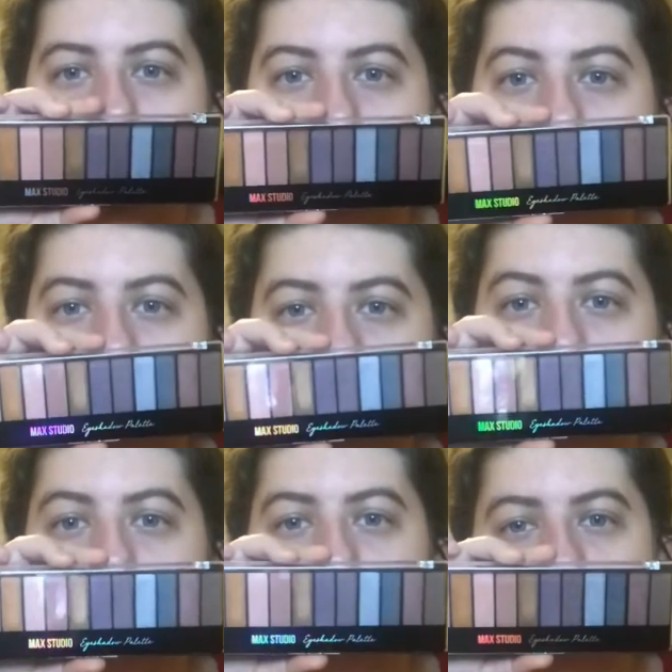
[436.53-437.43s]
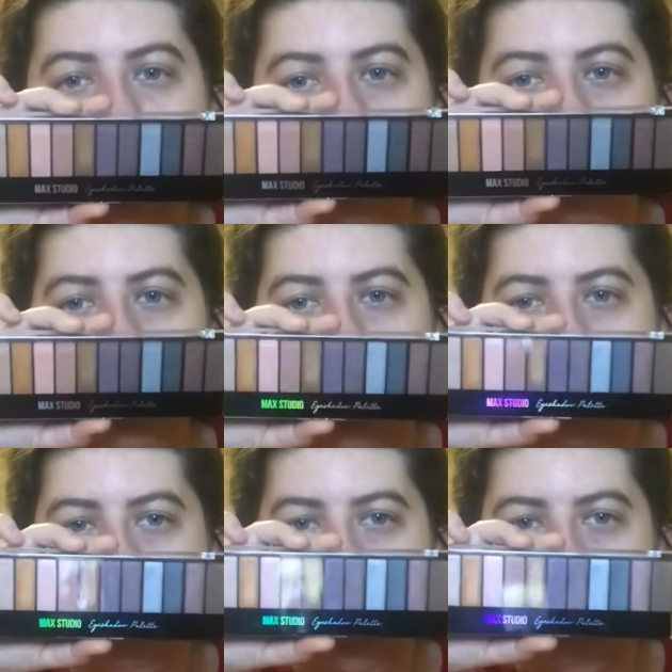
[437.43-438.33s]
and then here's another
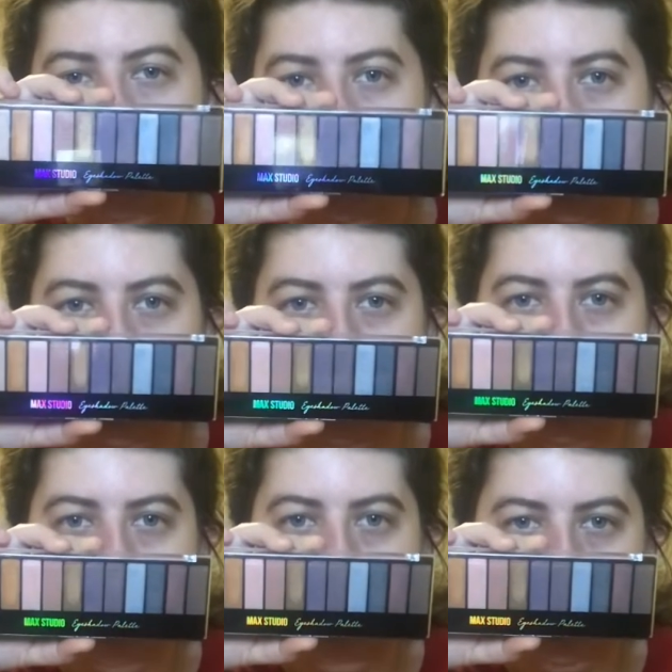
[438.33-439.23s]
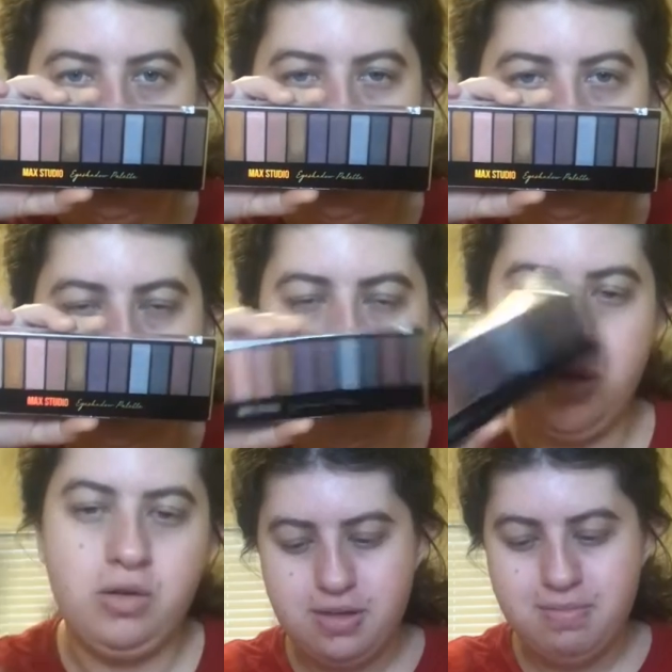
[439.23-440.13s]
one that I'm going to be testing out pretty
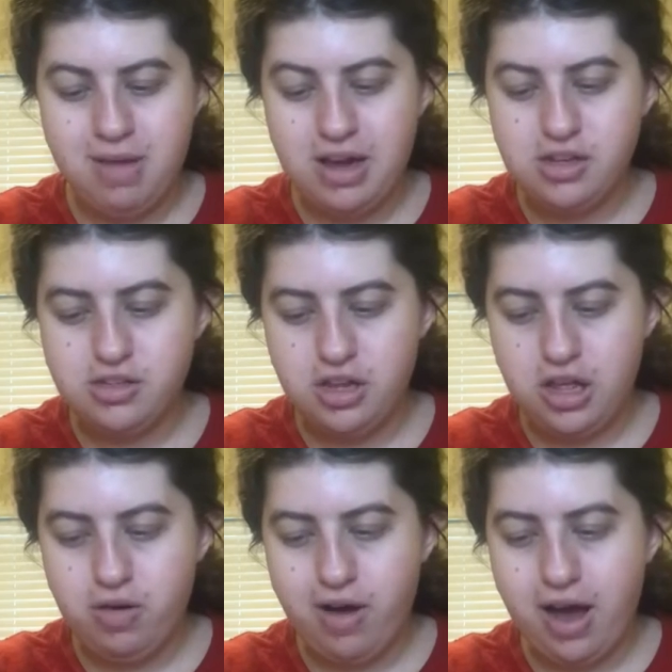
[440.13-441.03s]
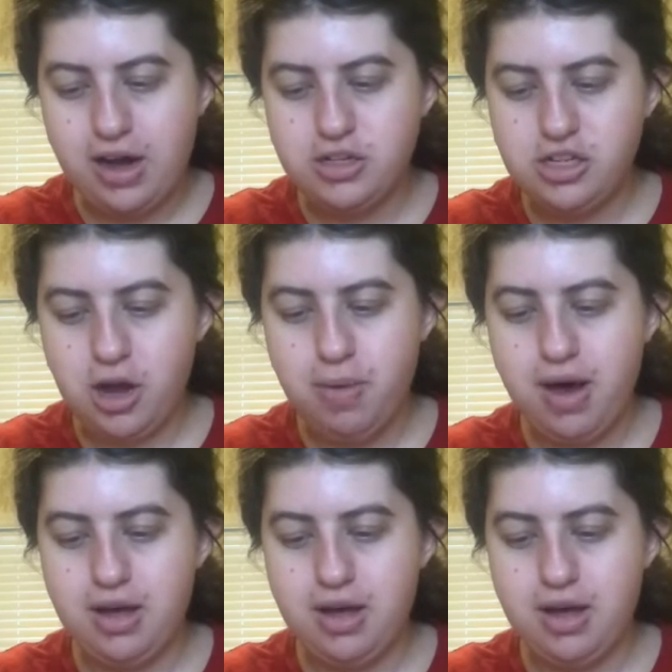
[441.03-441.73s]
soon. The next two eyeshadow